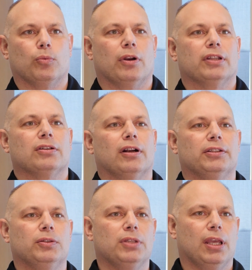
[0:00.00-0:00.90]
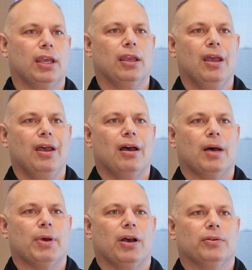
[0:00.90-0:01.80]
I want to talk to you today
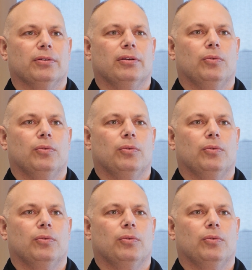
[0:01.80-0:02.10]
about